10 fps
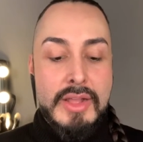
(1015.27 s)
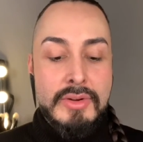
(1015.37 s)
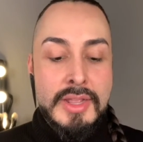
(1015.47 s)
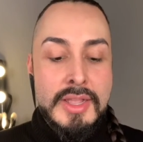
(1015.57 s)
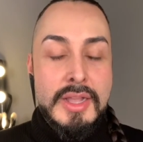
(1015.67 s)
it
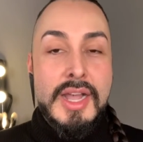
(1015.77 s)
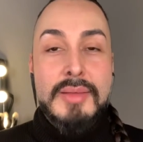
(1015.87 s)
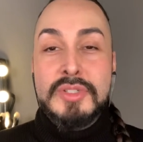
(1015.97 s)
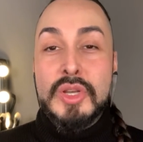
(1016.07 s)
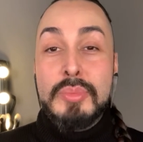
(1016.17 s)
out.
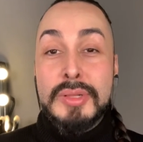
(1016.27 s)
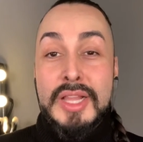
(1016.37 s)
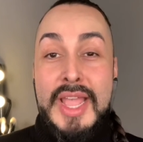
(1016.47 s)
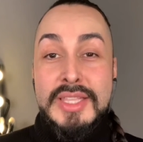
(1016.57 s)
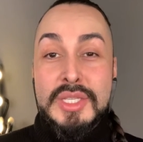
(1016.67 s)
Um, to
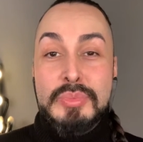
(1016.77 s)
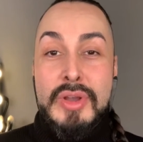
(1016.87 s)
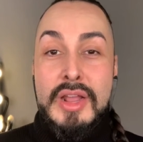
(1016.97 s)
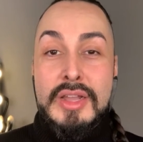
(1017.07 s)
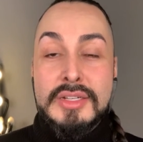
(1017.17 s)
apply this
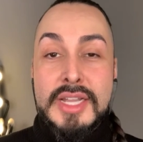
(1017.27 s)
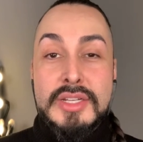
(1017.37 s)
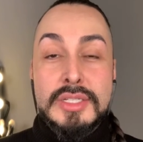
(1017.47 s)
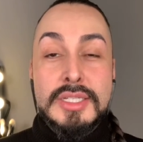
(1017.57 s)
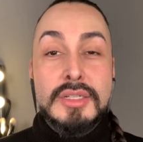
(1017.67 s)
product, I
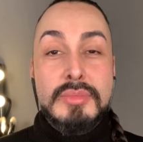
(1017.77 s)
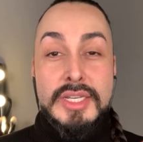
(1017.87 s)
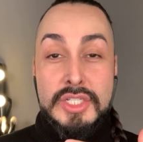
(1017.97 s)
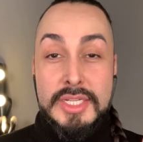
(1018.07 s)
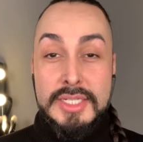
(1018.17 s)
just tilt
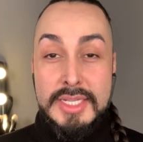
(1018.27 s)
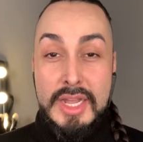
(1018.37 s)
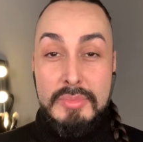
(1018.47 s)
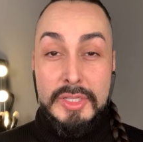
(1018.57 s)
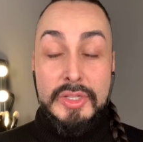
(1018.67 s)
my chin
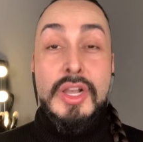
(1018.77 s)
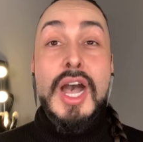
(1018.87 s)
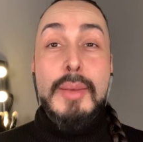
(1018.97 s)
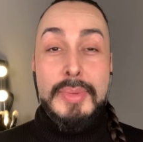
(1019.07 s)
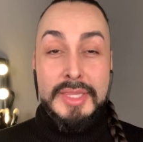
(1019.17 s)
down but look
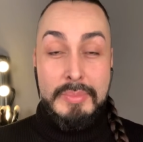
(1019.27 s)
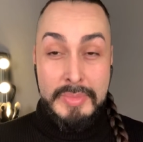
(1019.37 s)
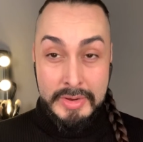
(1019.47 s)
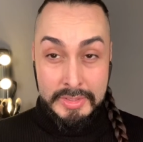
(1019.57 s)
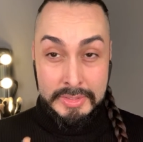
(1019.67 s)
up at the
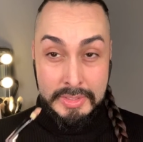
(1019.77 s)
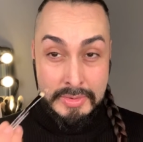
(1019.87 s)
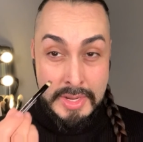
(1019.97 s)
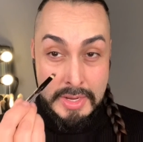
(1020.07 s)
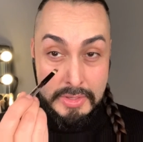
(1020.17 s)
mirror.
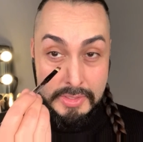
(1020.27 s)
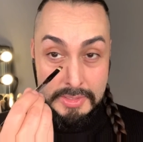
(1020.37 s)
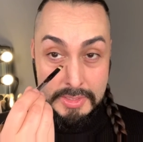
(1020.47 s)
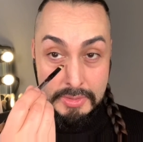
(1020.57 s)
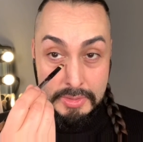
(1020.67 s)
So you
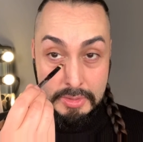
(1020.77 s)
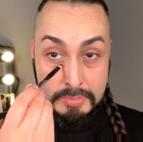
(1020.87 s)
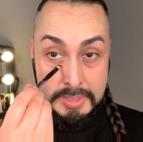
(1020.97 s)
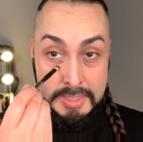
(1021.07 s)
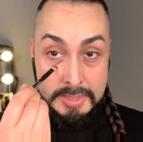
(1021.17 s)
can see those little
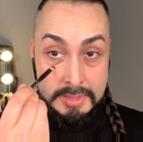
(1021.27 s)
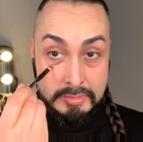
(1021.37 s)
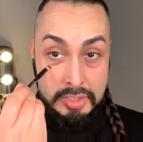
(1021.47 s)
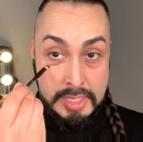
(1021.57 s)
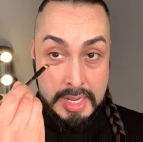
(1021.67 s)
places
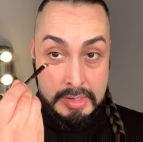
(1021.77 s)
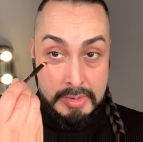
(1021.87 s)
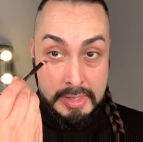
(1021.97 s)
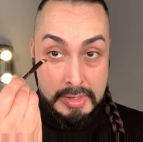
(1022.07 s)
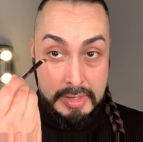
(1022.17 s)
of shadow
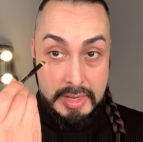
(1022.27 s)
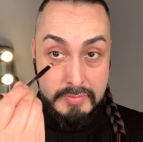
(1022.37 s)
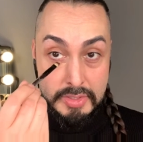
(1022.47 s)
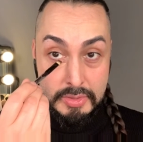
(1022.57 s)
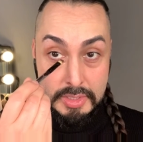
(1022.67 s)
here. I
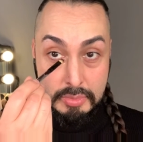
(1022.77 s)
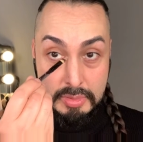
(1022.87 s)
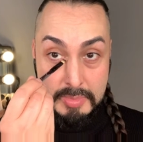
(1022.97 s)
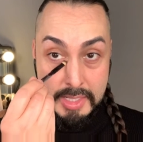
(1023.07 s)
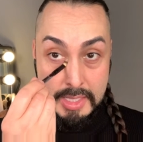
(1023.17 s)
even do this
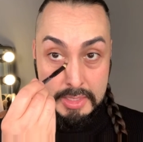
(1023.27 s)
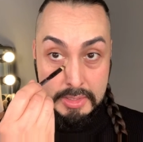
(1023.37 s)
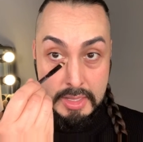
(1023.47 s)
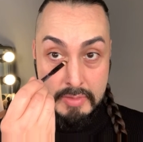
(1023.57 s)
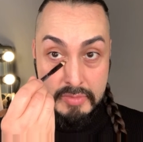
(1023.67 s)
with my clients.
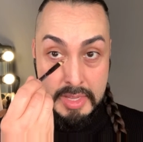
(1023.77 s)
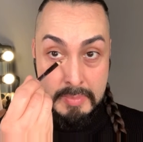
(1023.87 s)
I'll have